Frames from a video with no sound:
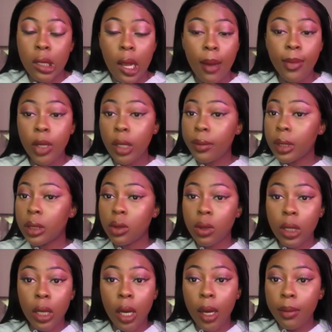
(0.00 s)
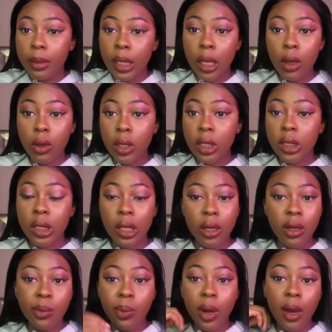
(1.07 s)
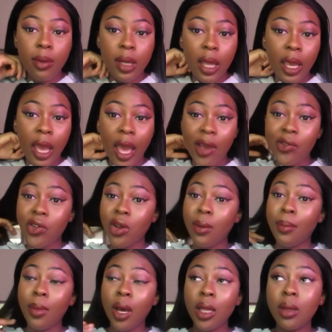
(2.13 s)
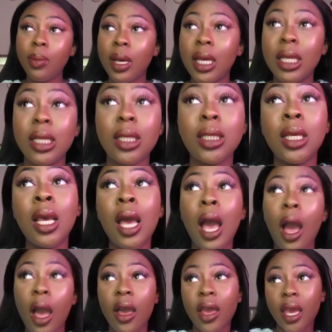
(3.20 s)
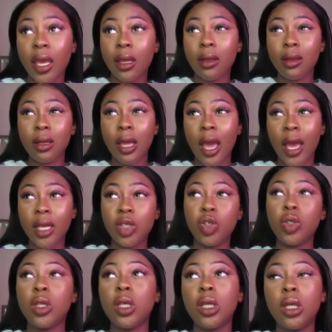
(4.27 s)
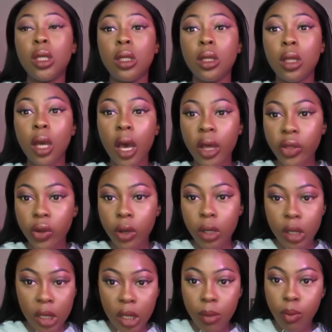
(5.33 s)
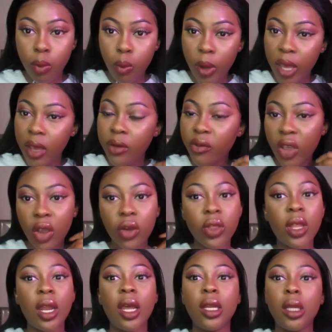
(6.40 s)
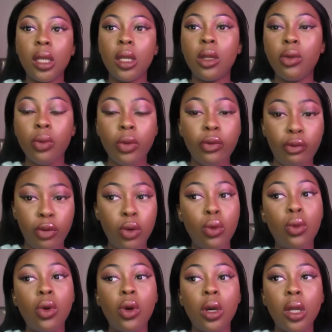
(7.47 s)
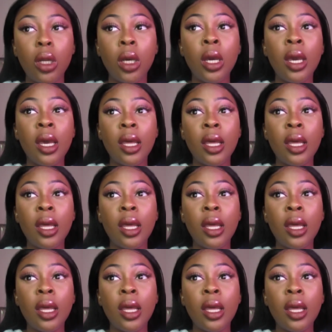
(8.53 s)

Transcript: I'm gonna be doing an update on this hair probably like after a month, because I actually, the other deep wave hair that I did the review on,